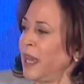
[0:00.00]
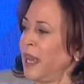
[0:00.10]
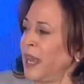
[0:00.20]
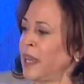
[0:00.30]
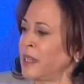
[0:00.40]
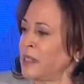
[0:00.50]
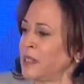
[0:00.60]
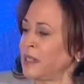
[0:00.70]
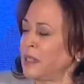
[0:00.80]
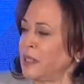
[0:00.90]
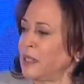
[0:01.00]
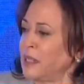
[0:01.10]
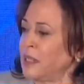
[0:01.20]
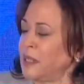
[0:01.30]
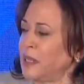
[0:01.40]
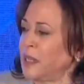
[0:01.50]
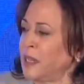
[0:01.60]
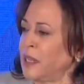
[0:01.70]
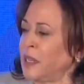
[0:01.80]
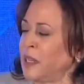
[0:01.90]
And
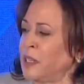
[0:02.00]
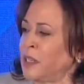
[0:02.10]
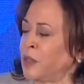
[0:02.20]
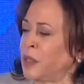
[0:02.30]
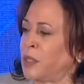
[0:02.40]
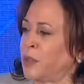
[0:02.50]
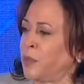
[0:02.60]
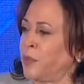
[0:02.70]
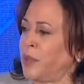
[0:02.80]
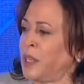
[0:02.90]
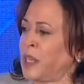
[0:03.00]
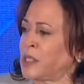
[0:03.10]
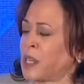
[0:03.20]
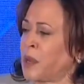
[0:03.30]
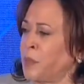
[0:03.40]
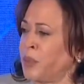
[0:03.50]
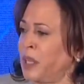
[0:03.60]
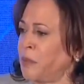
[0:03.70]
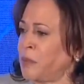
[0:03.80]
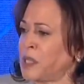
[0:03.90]
the, the, it is a
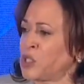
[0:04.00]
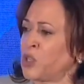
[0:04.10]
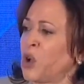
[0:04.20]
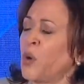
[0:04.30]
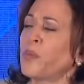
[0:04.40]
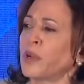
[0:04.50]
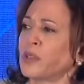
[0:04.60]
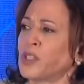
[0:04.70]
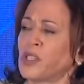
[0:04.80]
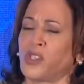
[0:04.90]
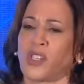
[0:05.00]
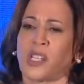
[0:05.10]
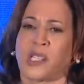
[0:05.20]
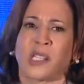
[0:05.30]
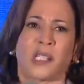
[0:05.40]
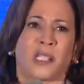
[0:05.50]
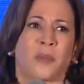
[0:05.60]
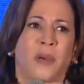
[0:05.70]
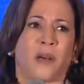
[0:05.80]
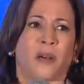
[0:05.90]
complete misnomer to suggest this is
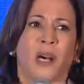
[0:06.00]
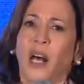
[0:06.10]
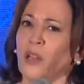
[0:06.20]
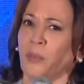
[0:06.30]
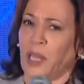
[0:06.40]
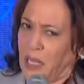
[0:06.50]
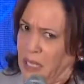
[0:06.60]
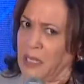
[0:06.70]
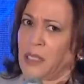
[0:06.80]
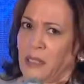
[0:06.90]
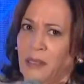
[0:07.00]
about colorblind,